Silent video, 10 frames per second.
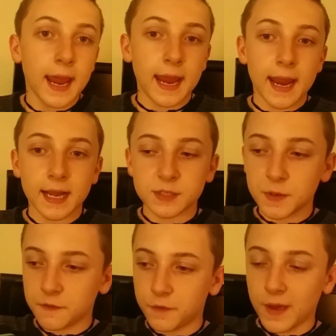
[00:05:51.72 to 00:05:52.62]
and it's
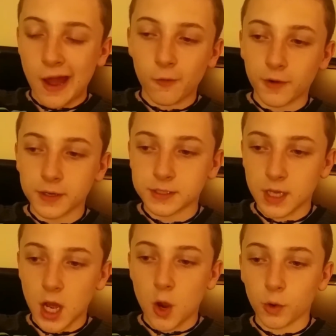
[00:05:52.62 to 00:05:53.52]
been a few hours.
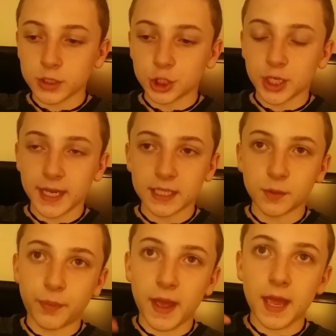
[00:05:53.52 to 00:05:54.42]
Uh, we're gonna try to get
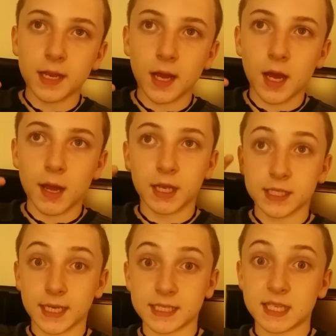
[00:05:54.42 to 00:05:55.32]
to bed because,
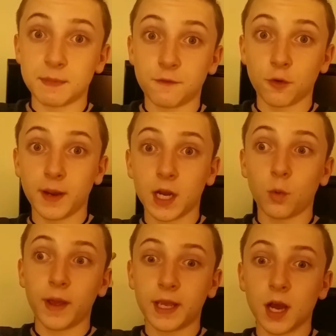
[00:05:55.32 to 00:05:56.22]
uh, like I said before, we gotta
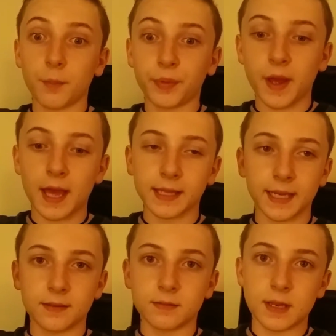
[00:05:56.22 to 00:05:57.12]
wake up at
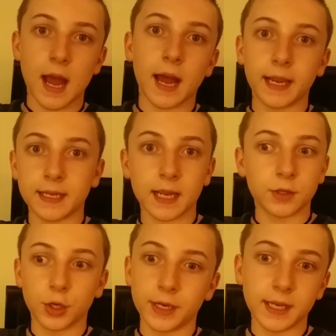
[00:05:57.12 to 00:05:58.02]
like nine,
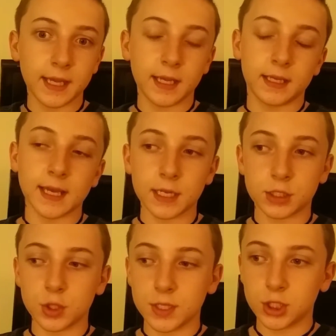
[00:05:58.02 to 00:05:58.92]
nine thirty to get
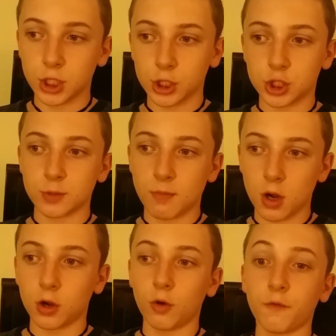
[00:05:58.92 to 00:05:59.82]
to the church
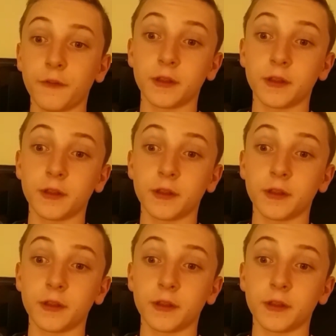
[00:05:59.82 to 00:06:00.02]
tomorrow for